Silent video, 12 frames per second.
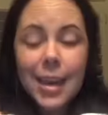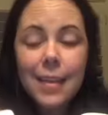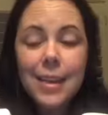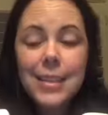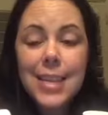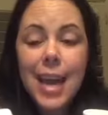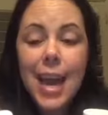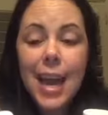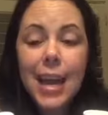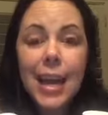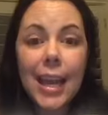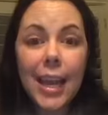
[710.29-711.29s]
They say,
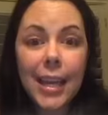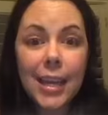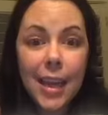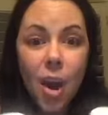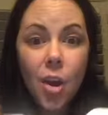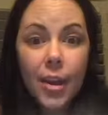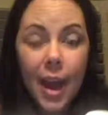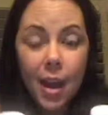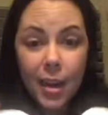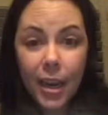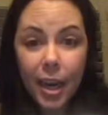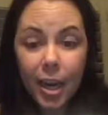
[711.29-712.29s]
get on
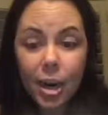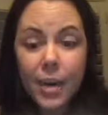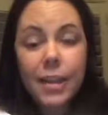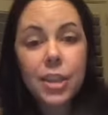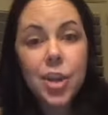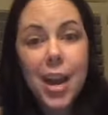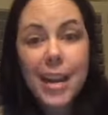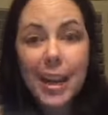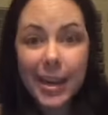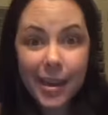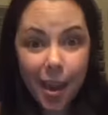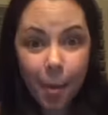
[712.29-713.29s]
out of here, and they try and
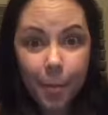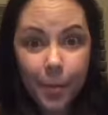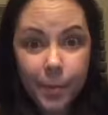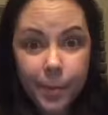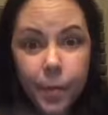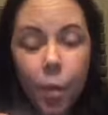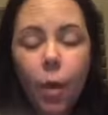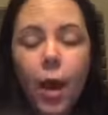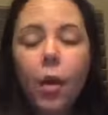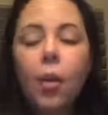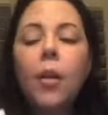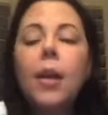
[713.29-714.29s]
eat it up.
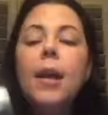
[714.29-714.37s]
Well,